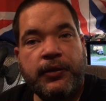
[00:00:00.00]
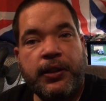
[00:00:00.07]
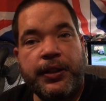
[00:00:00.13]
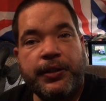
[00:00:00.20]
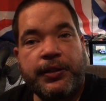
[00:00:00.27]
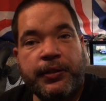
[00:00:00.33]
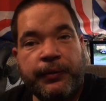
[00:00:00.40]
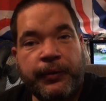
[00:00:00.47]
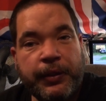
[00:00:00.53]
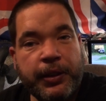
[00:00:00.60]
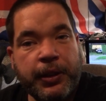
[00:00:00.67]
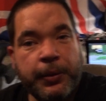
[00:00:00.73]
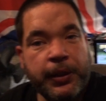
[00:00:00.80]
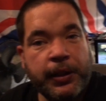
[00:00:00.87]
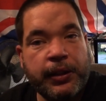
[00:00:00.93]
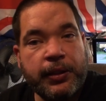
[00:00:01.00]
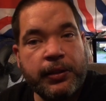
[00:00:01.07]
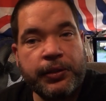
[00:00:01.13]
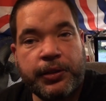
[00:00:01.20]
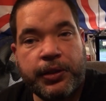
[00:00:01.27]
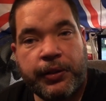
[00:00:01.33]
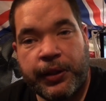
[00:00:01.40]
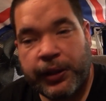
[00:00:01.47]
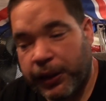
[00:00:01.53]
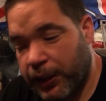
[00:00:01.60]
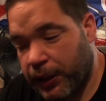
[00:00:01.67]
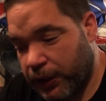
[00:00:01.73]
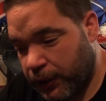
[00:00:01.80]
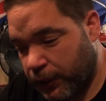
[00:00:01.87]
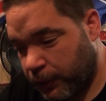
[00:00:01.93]
Right, so very quickly I'll show you
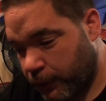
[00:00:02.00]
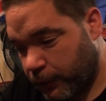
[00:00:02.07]
the uh,